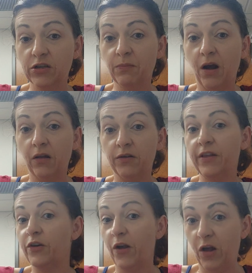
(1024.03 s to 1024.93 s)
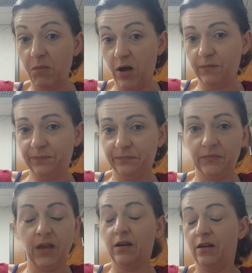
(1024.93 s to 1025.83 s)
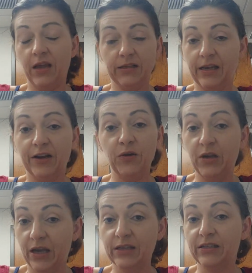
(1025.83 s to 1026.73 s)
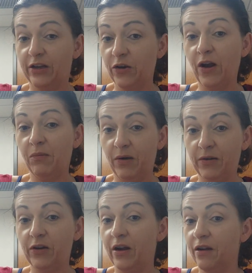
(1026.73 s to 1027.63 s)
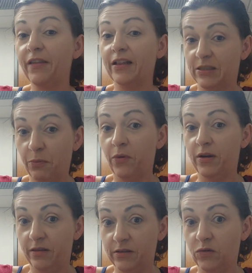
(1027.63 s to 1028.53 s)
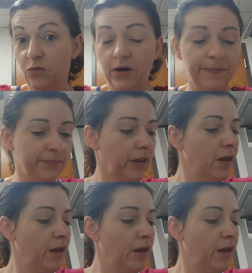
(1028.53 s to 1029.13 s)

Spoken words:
smaller than your elbow. And yes, I know you can't stick your elbow in your ear. That's the point of the story.